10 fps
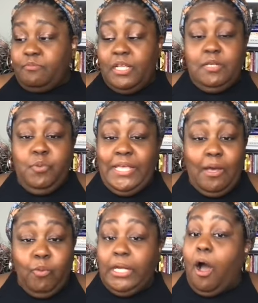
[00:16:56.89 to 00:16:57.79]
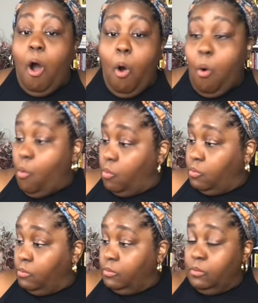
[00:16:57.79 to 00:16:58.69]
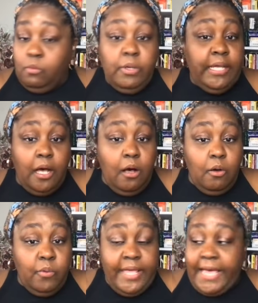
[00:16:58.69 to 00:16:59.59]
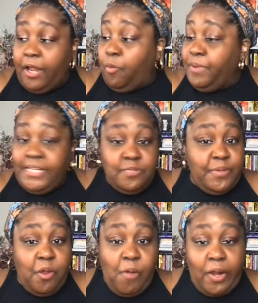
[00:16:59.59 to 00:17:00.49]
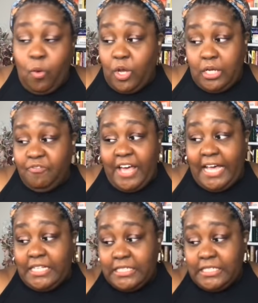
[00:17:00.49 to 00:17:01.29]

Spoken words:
We old. We old. We ain't got no business being around no gun violence